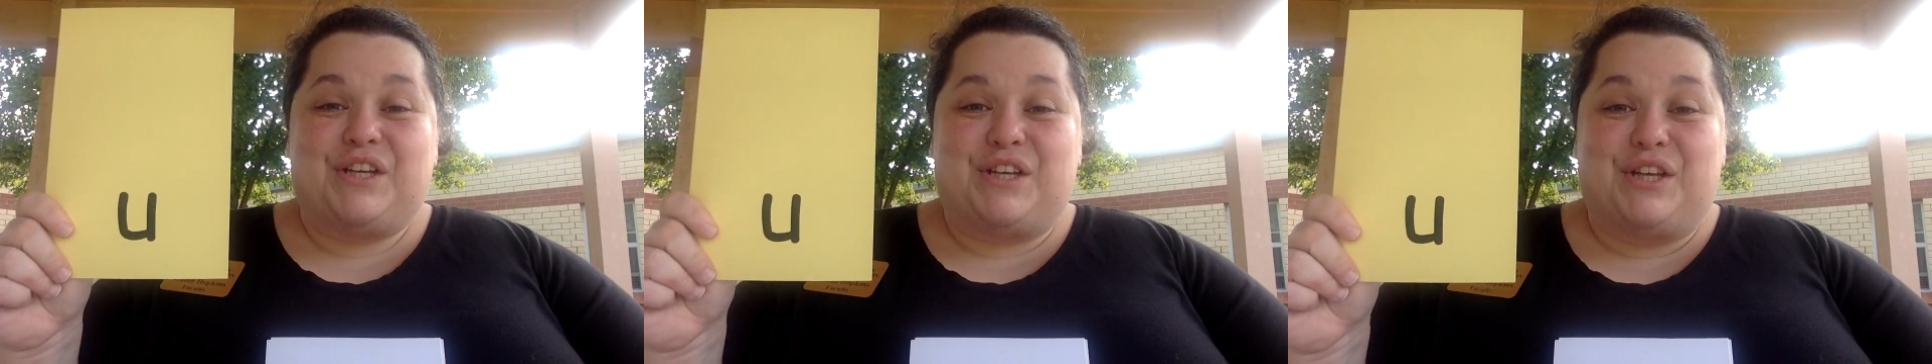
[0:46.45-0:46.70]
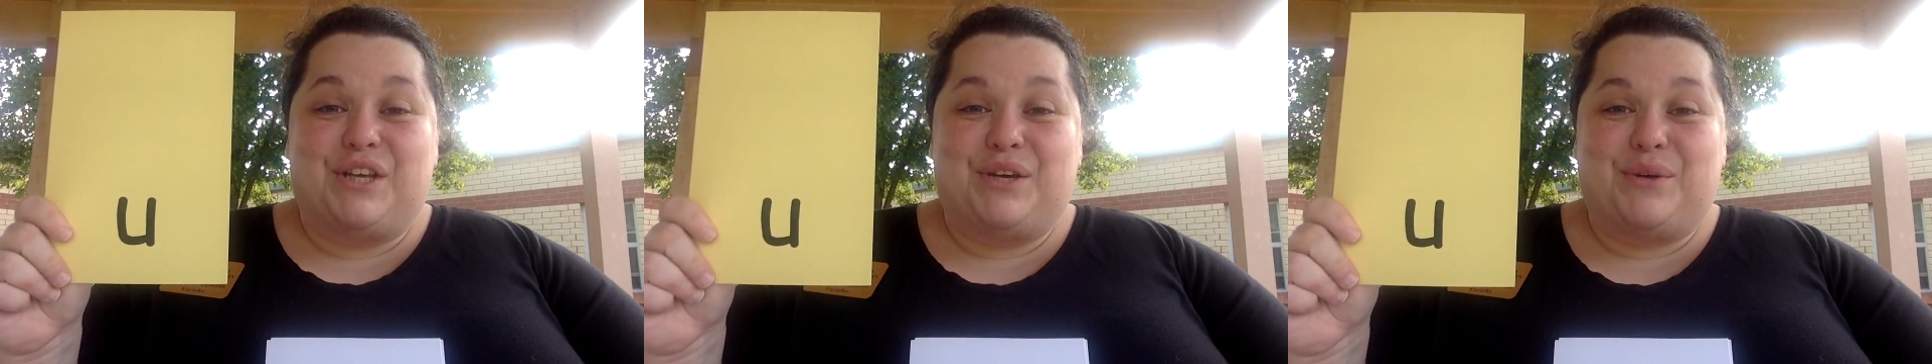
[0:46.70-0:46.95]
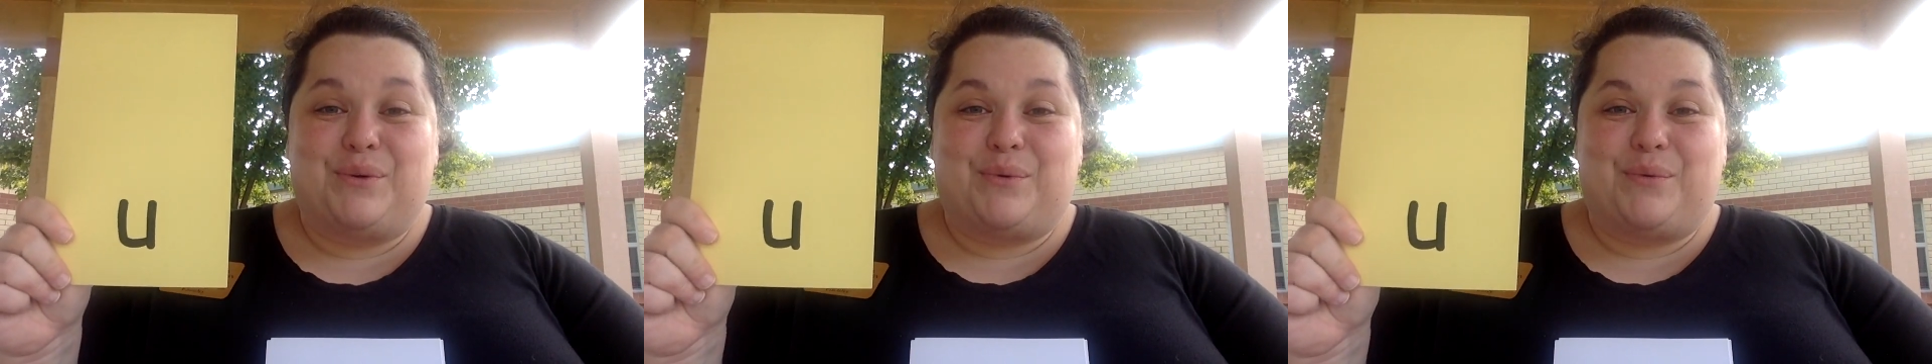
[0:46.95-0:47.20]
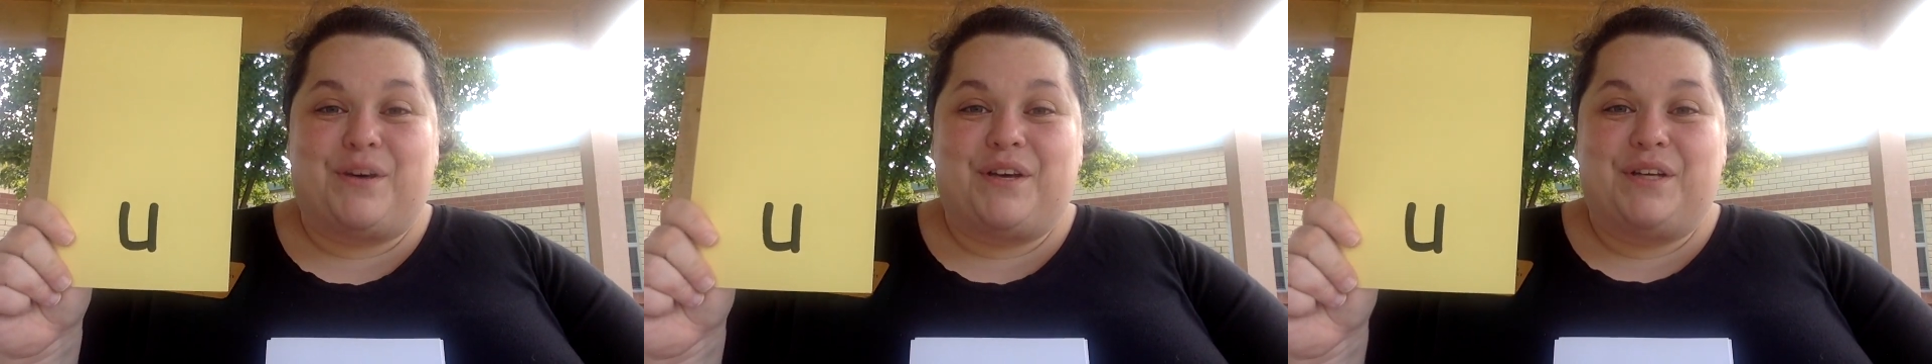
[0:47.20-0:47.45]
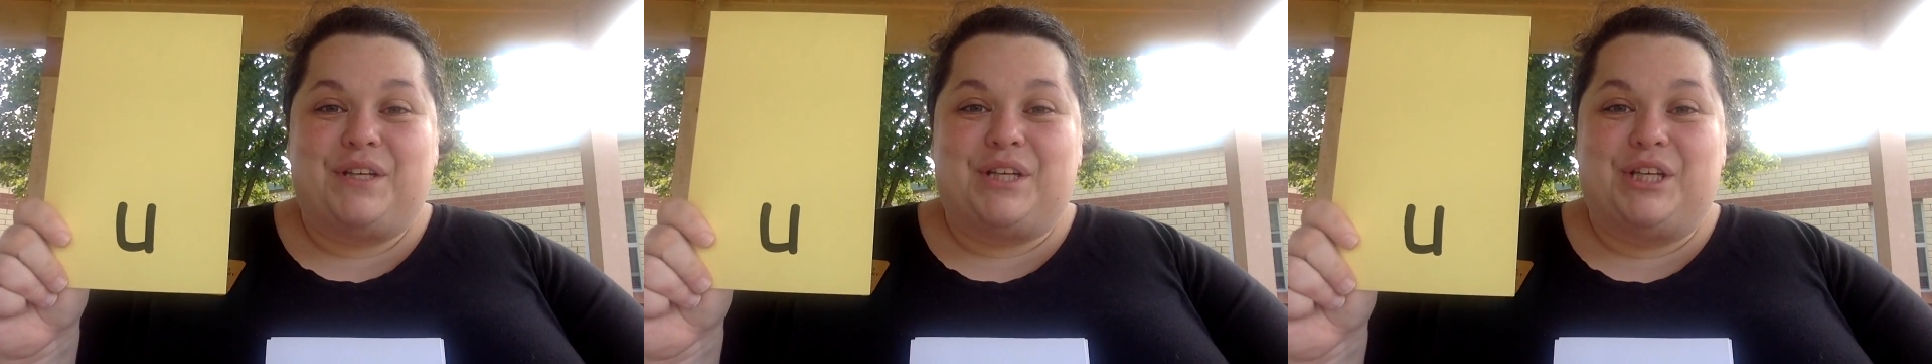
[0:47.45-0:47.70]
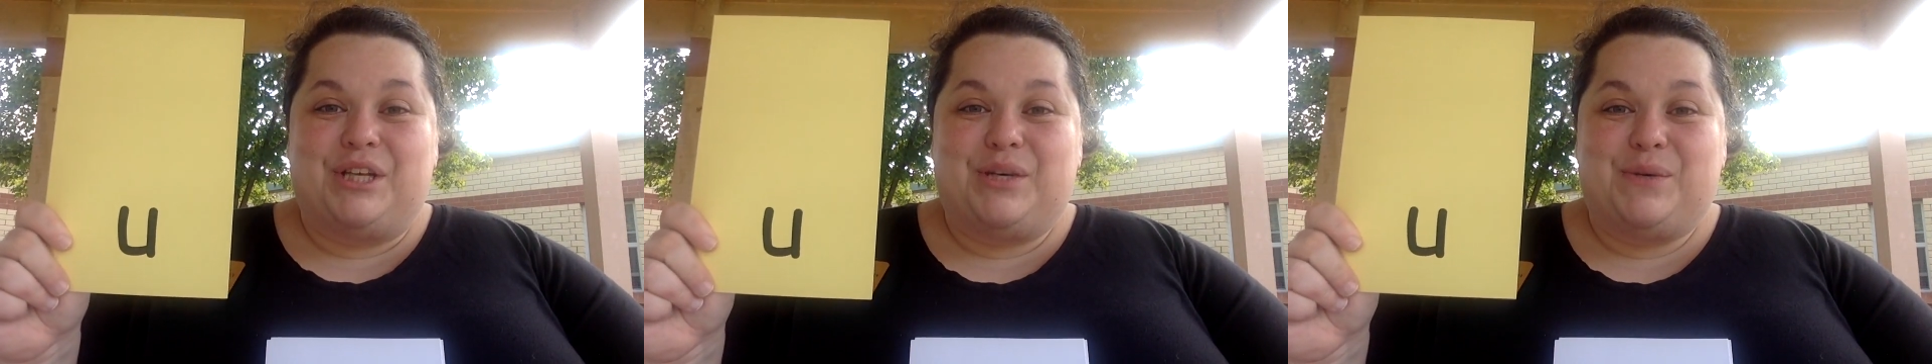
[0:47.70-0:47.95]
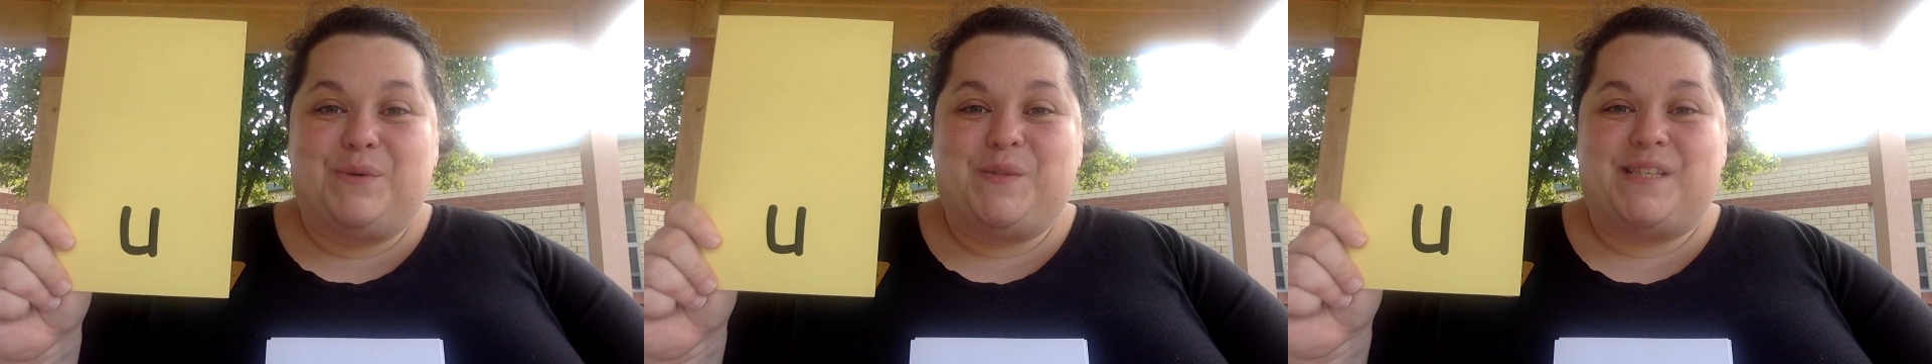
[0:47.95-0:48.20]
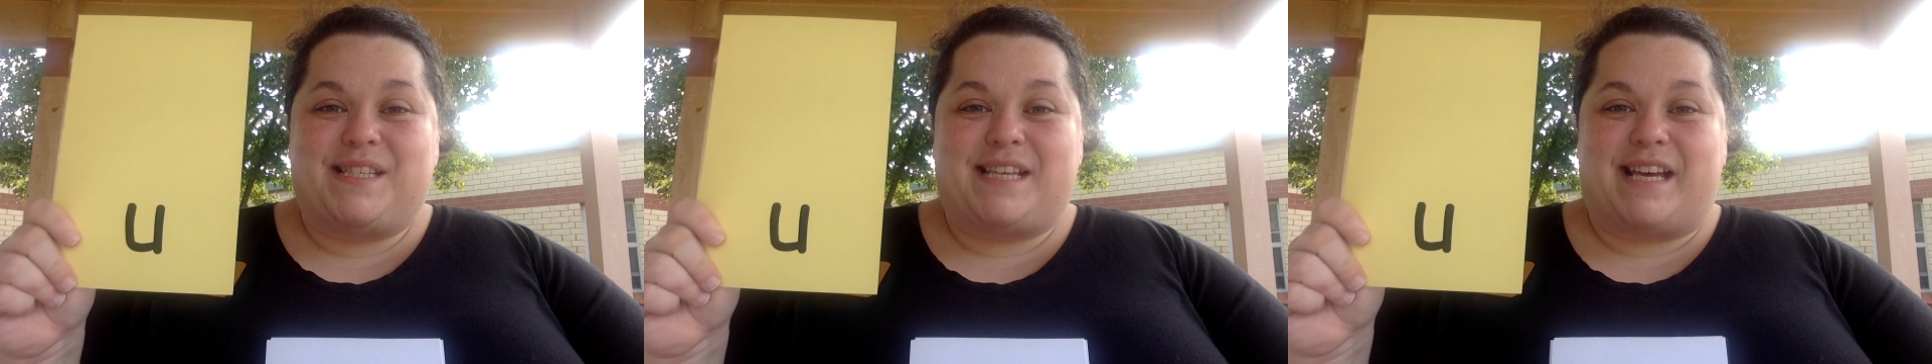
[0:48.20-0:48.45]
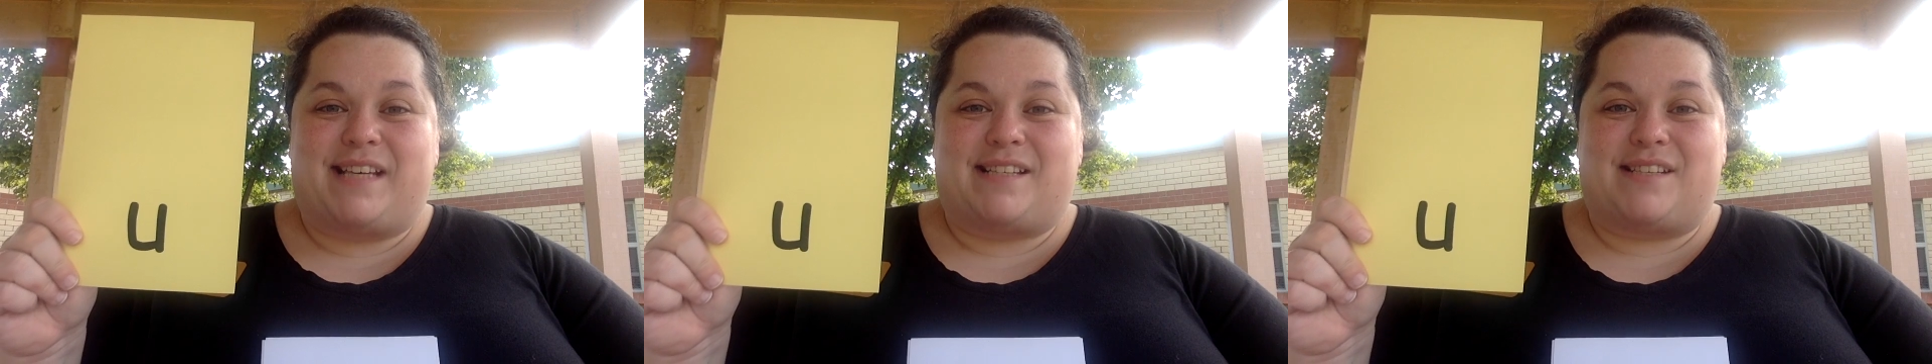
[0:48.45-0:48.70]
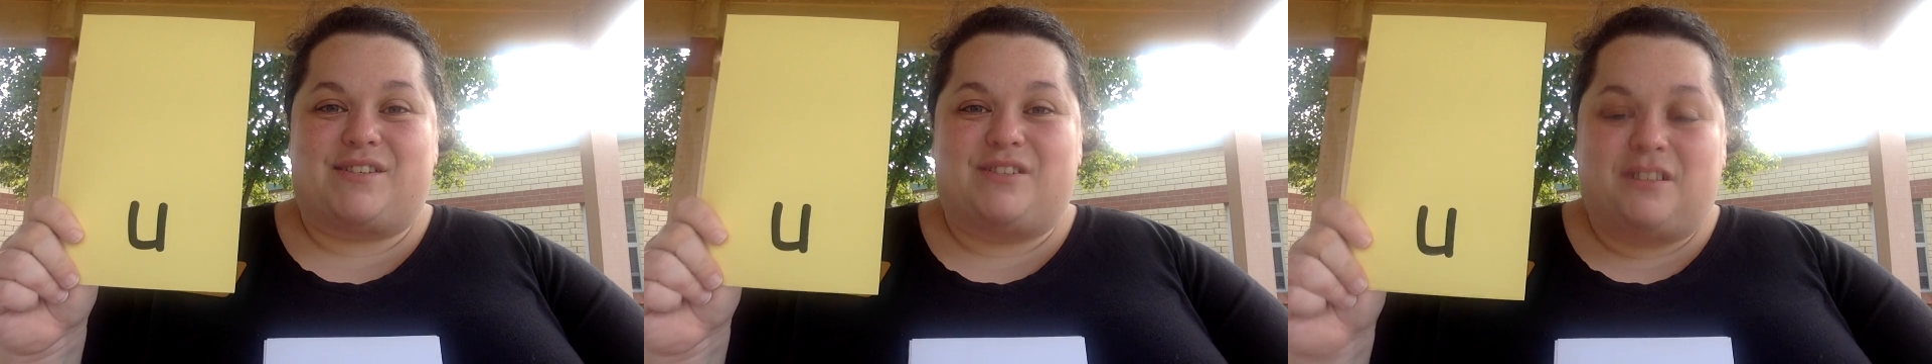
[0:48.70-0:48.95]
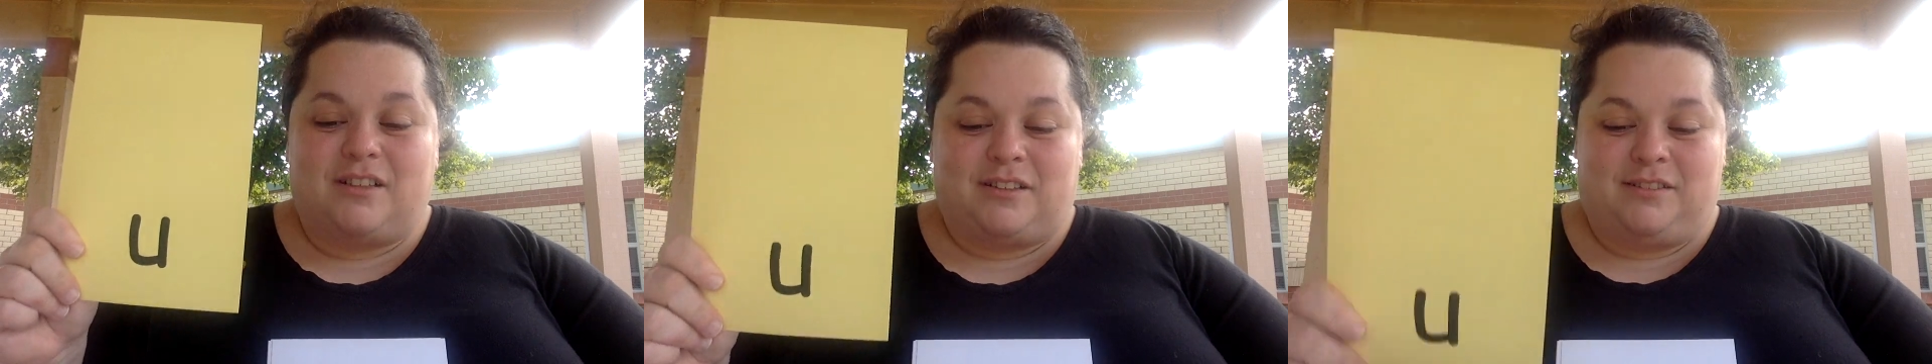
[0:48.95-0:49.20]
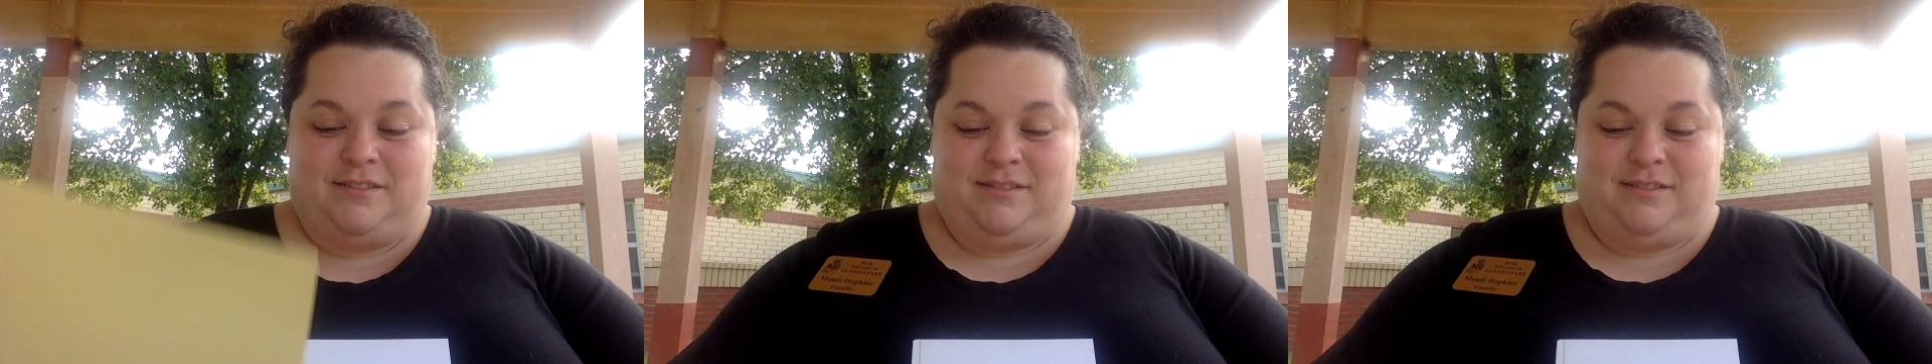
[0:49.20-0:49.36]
U. U says uh.